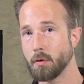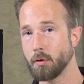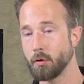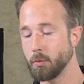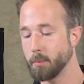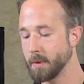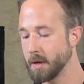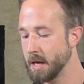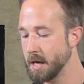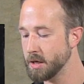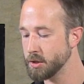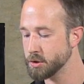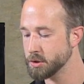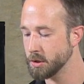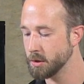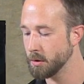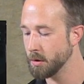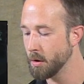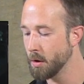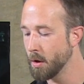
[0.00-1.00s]

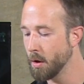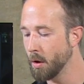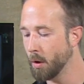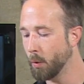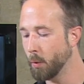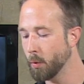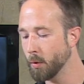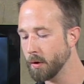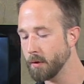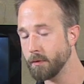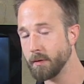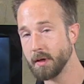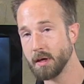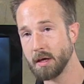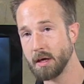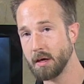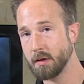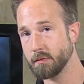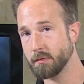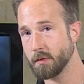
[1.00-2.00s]
illumination, or in the
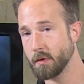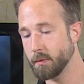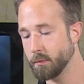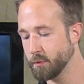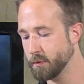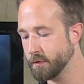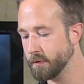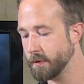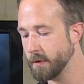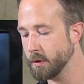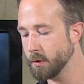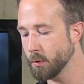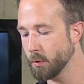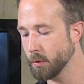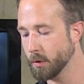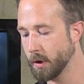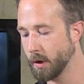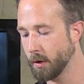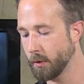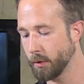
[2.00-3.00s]
case of
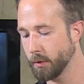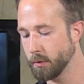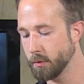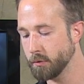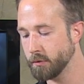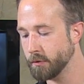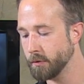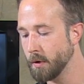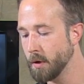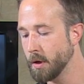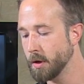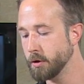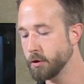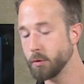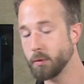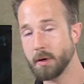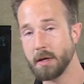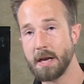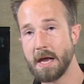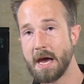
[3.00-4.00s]
single colors,
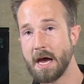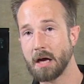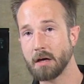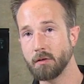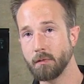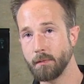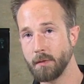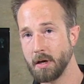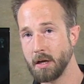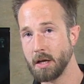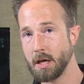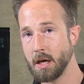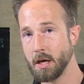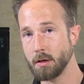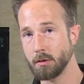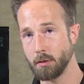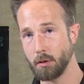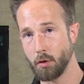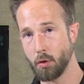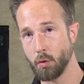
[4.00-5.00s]
you can activate
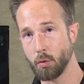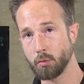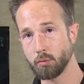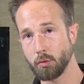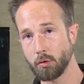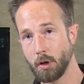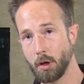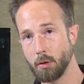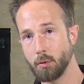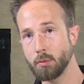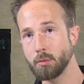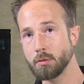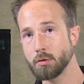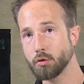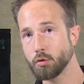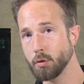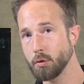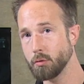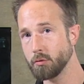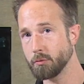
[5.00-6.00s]
a low glow
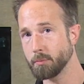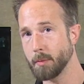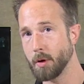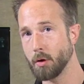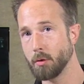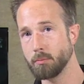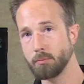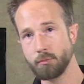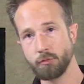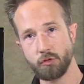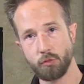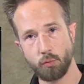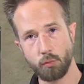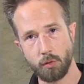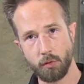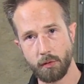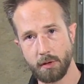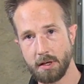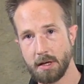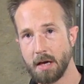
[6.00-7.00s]
cruise mode. So
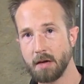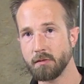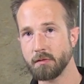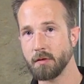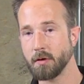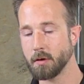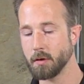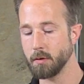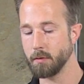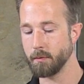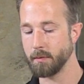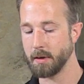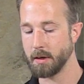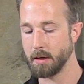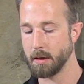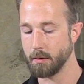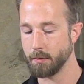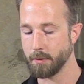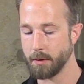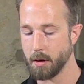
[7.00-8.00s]
really nice and
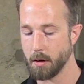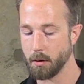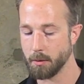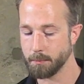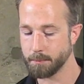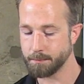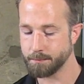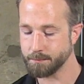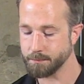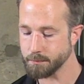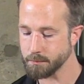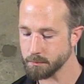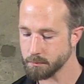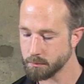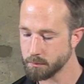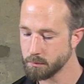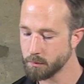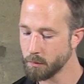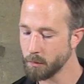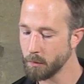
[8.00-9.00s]
convenient there.
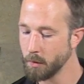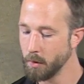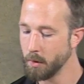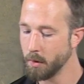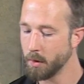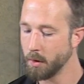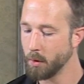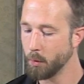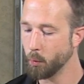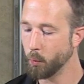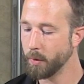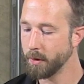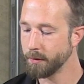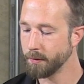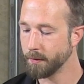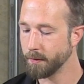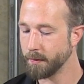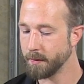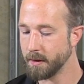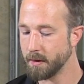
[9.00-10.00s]
With
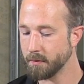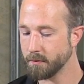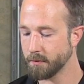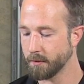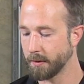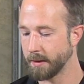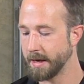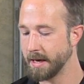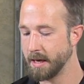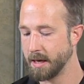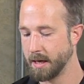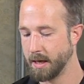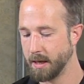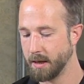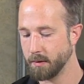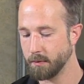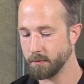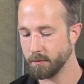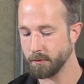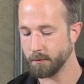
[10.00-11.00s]
these light
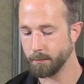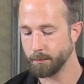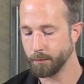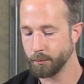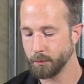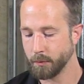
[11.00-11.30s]
heads,